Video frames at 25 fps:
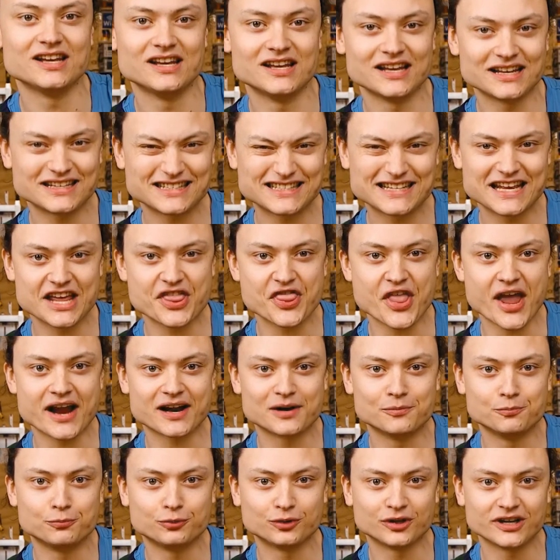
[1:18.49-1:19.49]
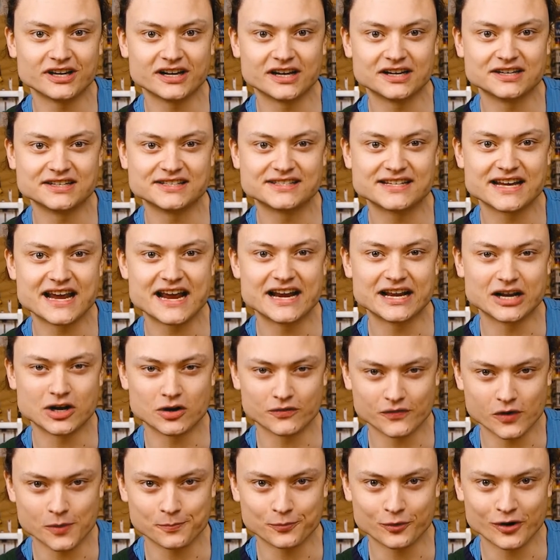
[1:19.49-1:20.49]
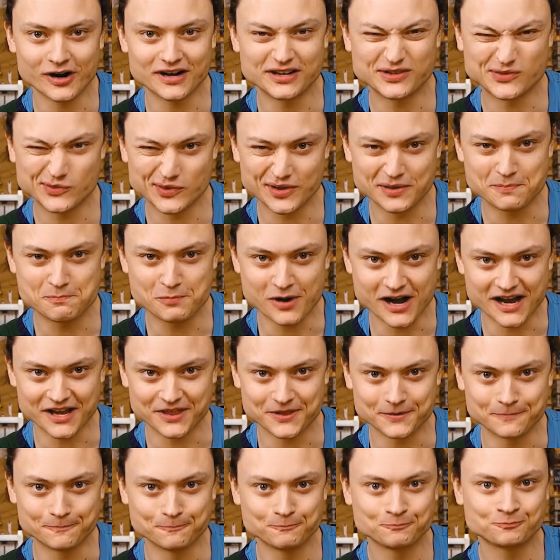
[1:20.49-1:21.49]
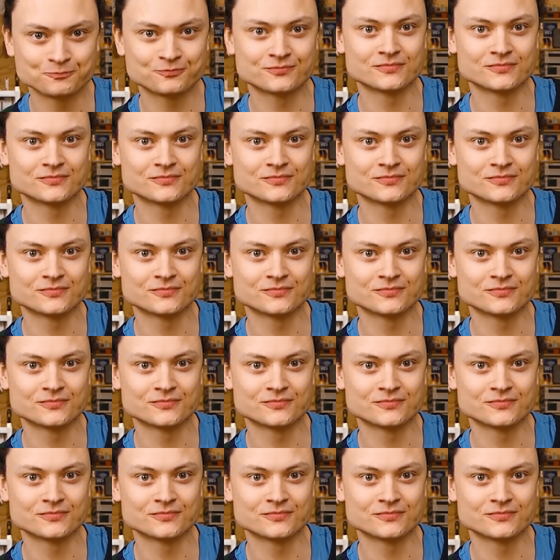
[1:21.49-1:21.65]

Let's get that complete understanding of operators within Python,